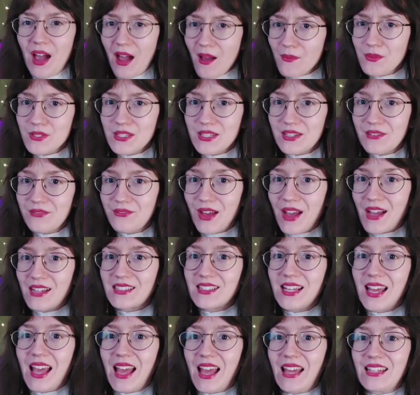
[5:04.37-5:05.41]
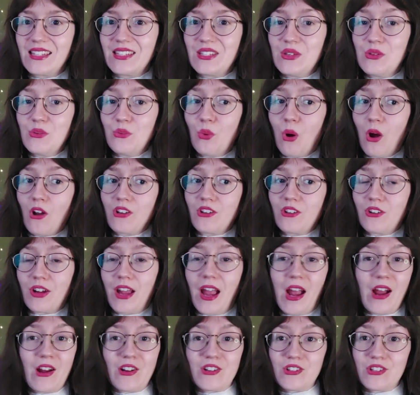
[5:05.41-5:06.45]
opposite effect and you want your
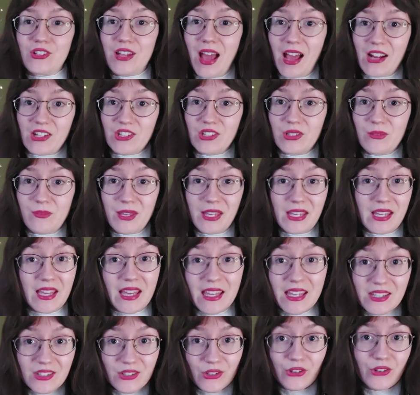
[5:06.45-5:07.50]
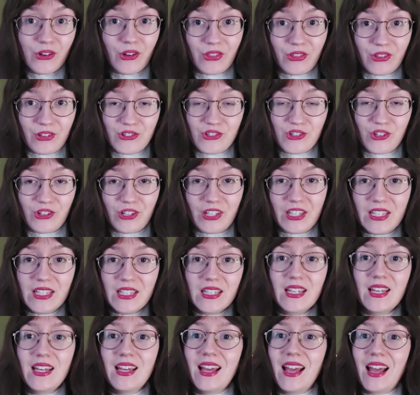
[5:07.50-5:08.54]
character to actually be hindered on their journey,
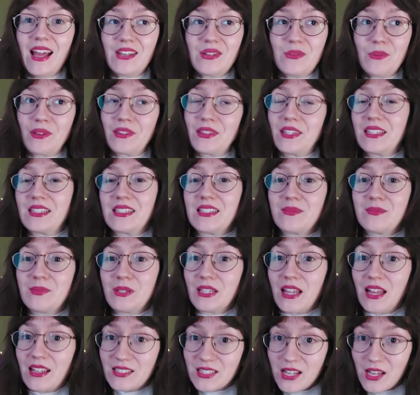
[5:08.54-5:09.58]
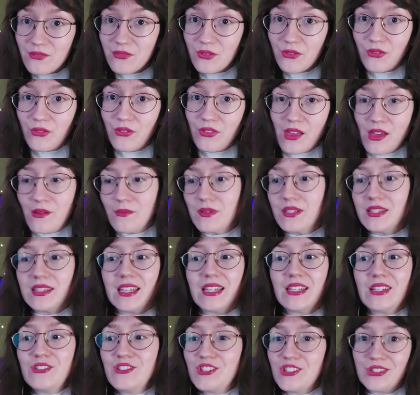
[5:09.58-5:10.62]
and you want things to be a lot tougher for them, then
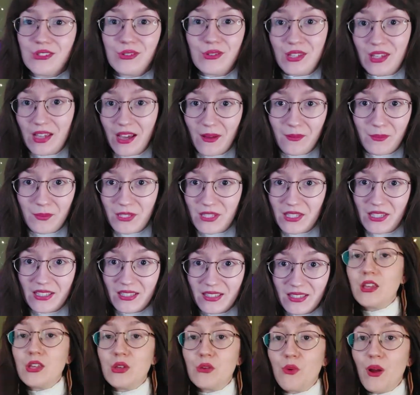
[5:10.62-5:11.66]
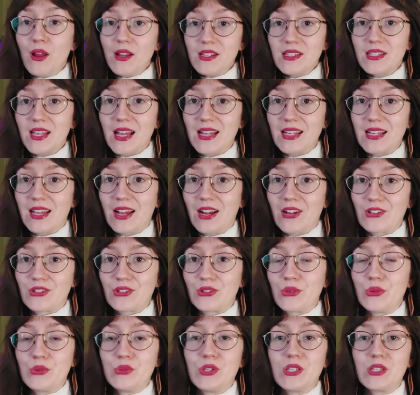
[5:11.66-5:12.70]
you just do the opposite. You write a side character
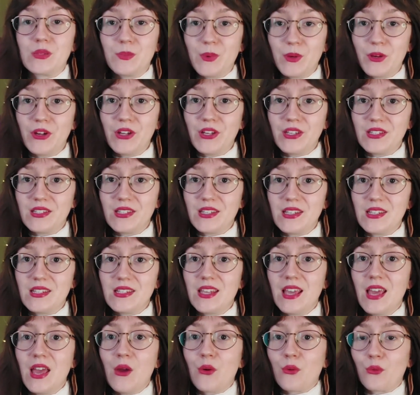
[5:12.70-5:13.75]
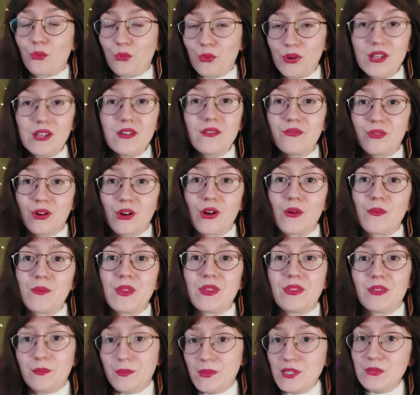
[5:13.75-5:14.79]
whose experiences reaffirm
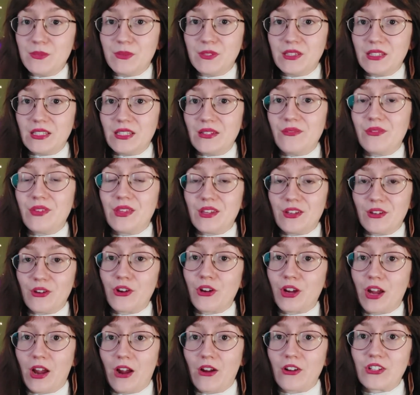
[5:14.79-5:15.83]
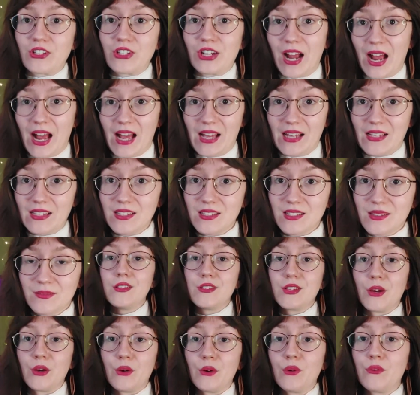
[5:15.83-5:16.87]
the misbelief that your character has.
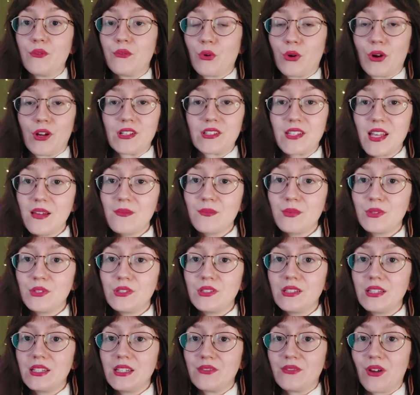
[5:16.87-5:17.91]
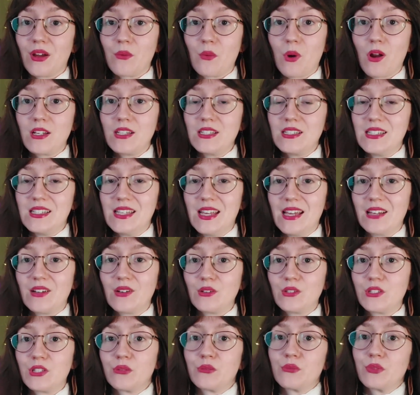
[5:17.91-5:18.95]
So, for example, if I wanted Diego
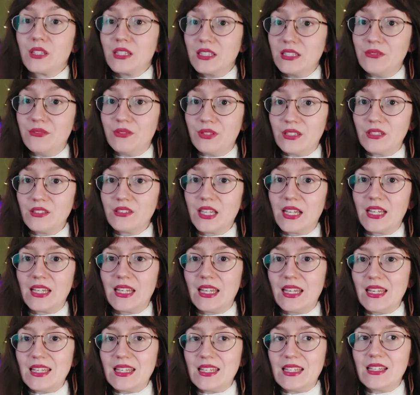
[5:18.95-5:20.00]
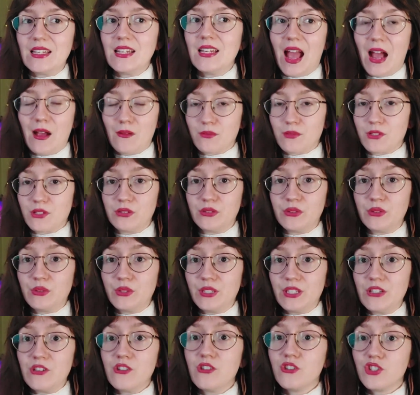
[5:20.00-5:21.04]
to really feel like he
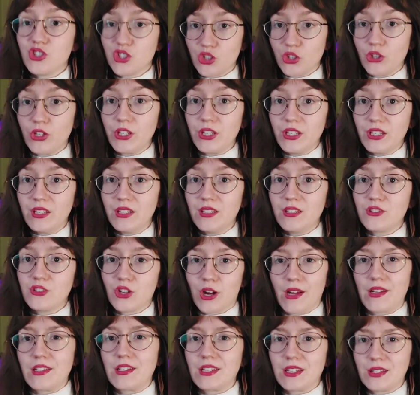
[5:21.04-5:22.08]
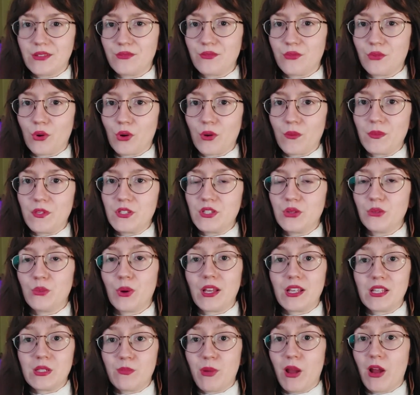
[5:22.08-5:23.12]
absolutely should try to conform to what
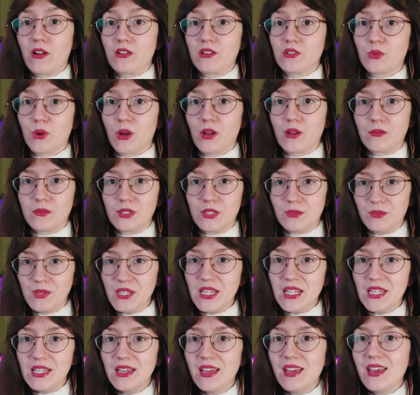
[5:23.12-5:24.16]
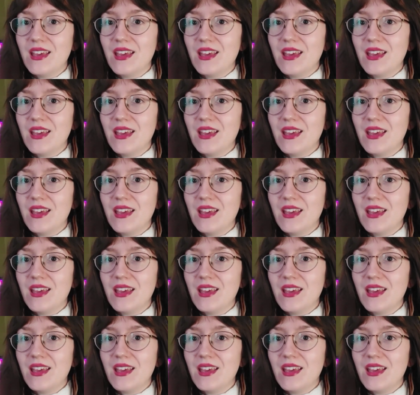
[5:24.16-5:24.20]
his parents want him to be,